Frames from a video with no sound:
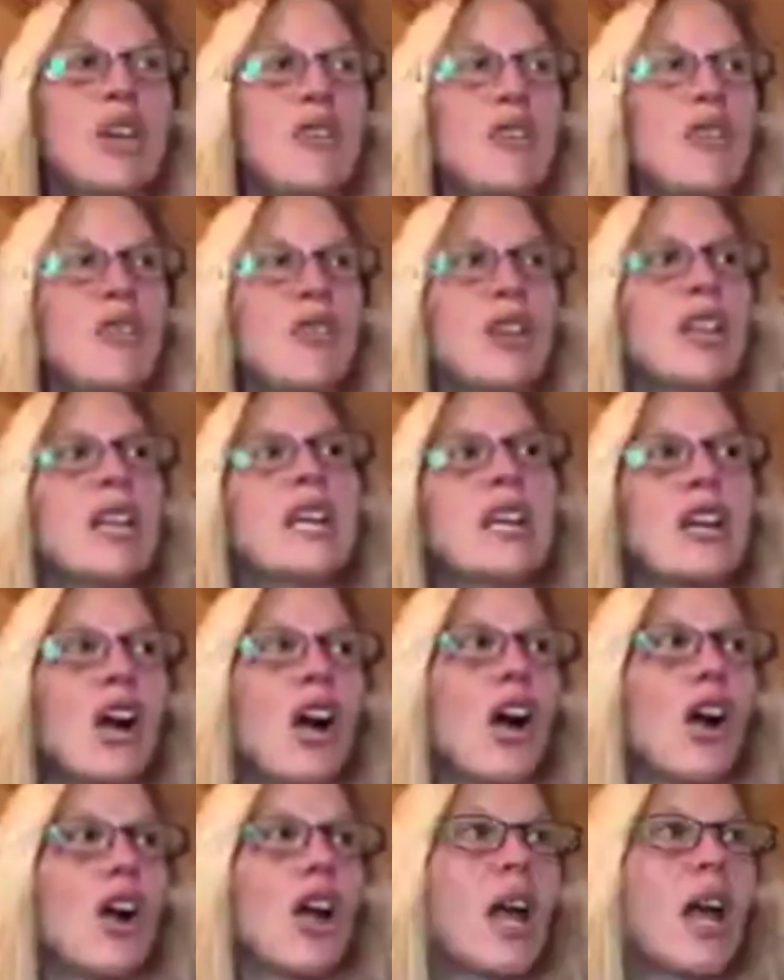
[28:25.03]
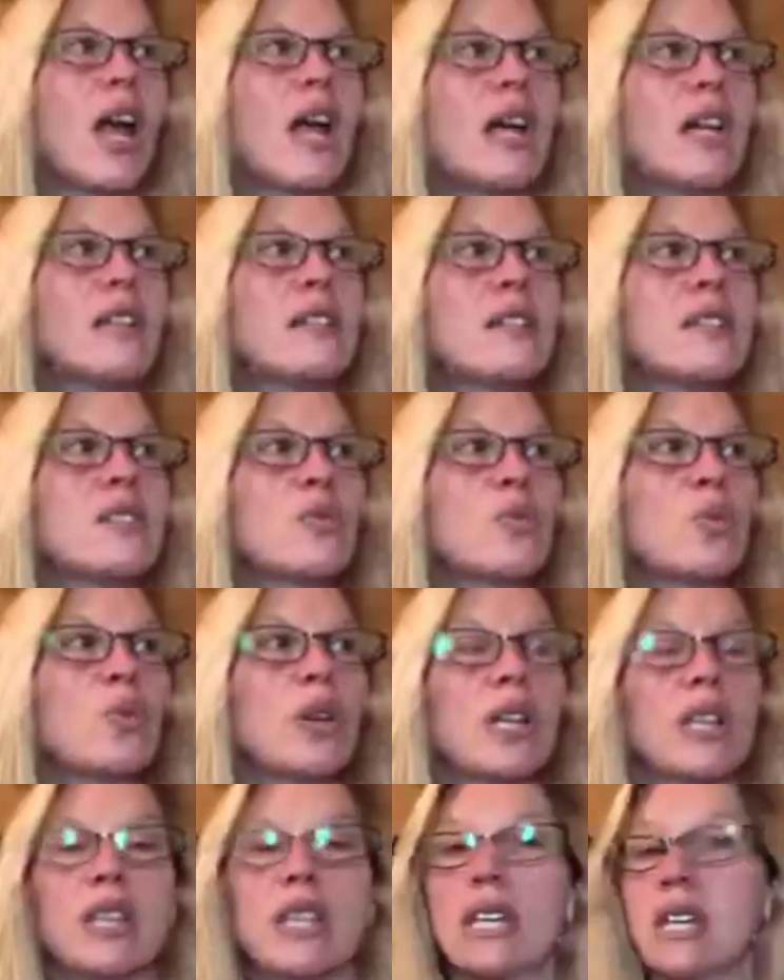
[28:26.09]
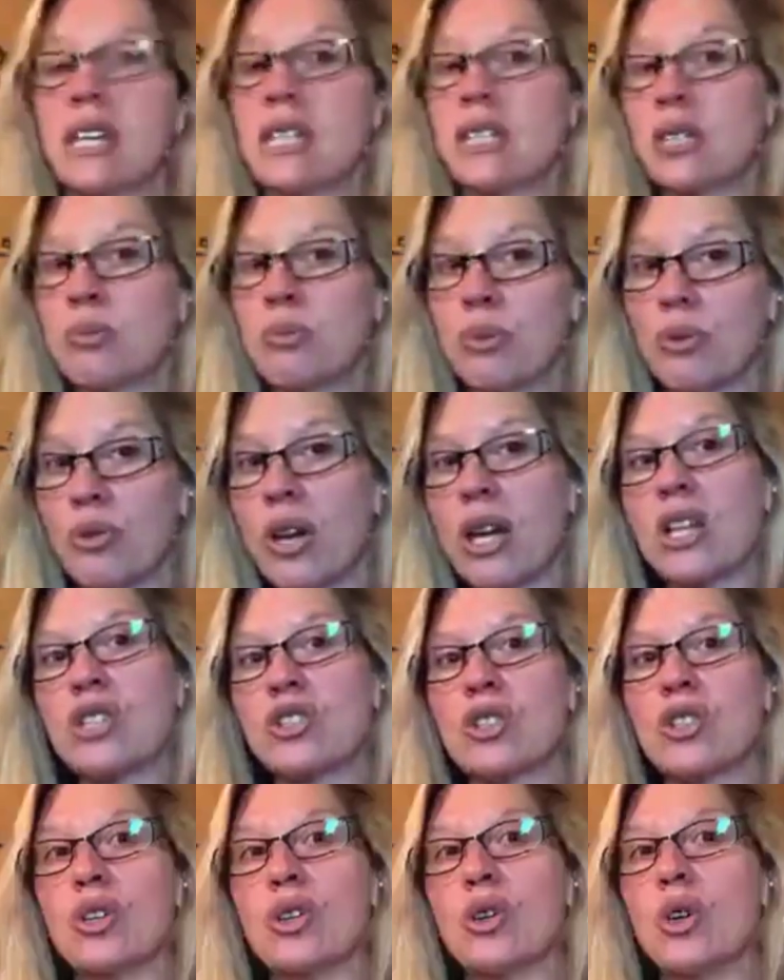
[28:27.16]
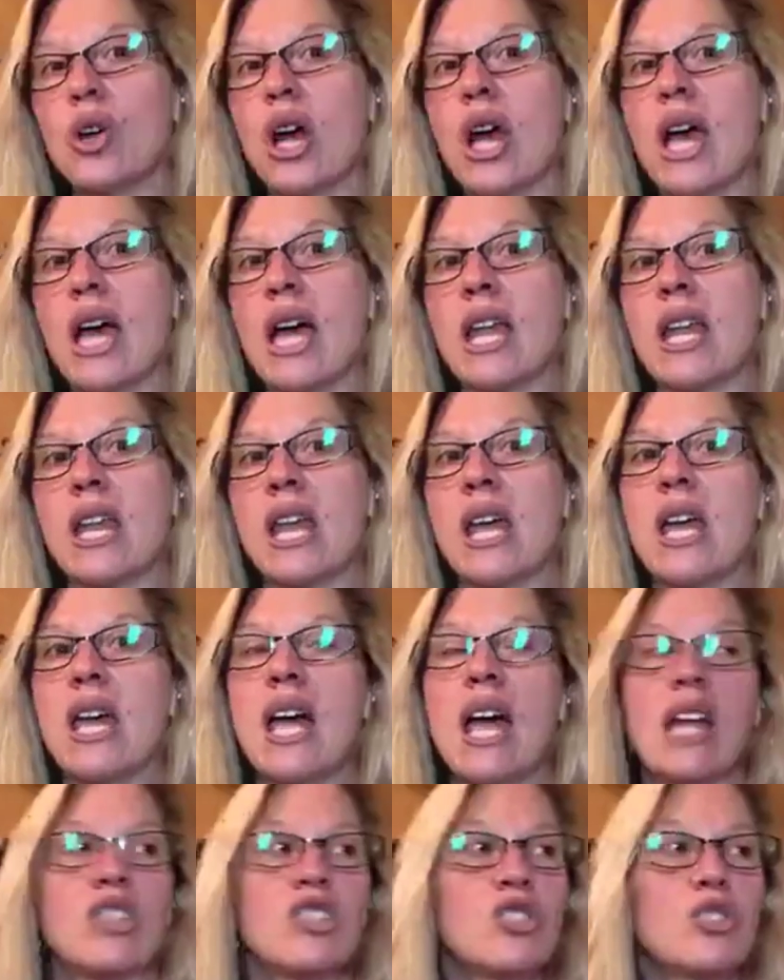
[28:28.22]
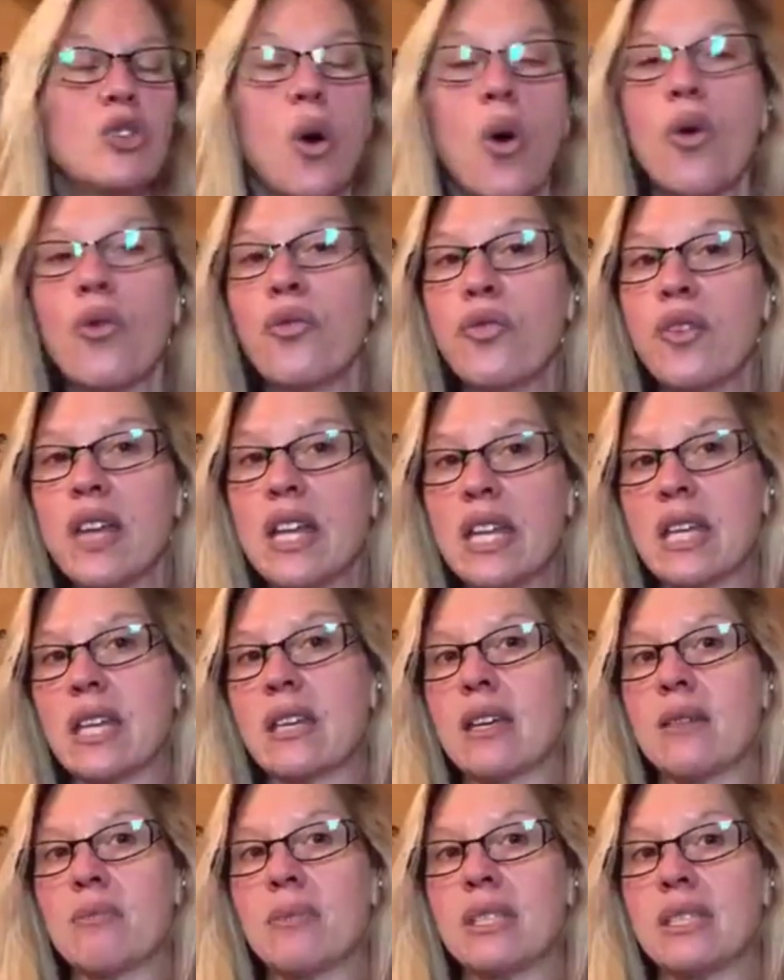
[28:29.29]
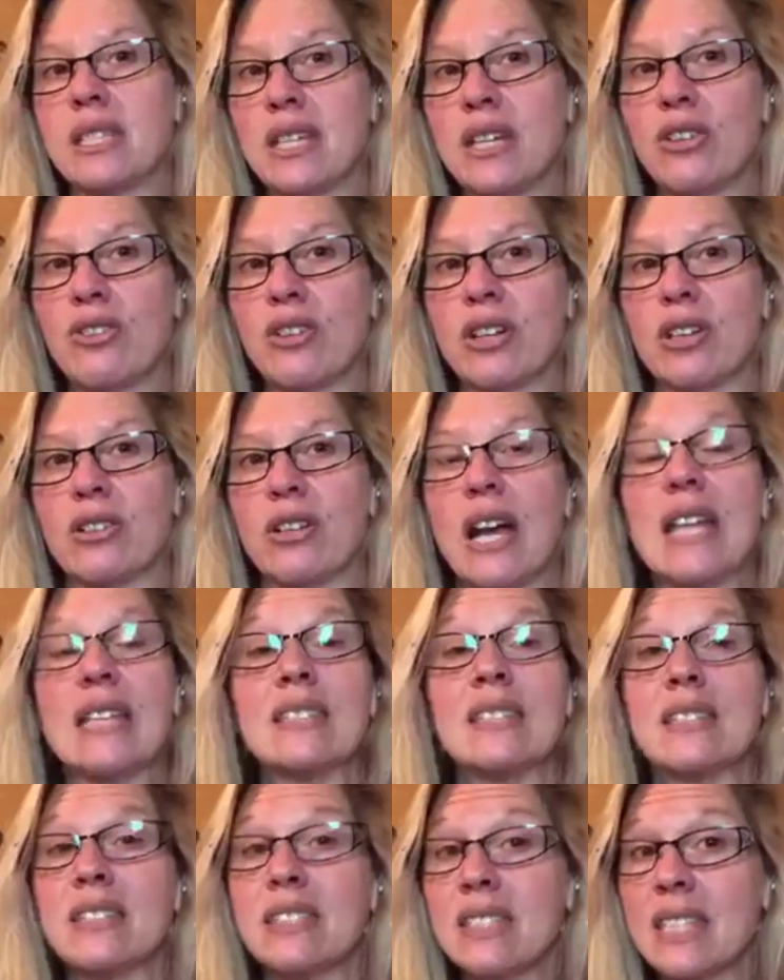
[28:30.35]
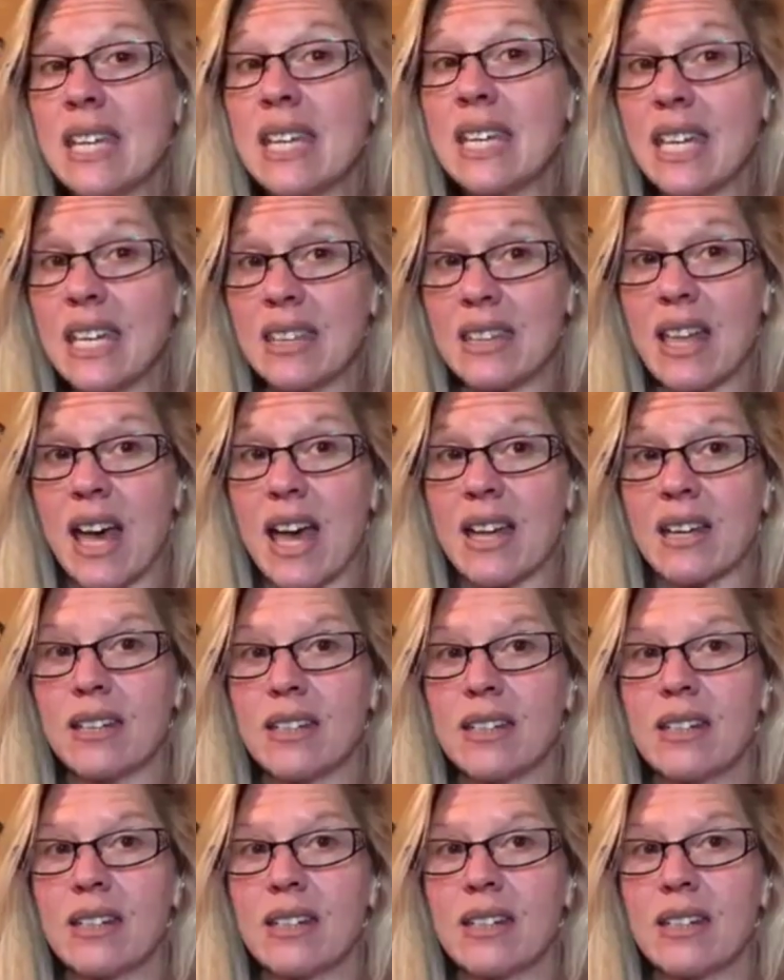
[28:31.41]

filling our heads with inspirational and soul-feeding material, and seeking that.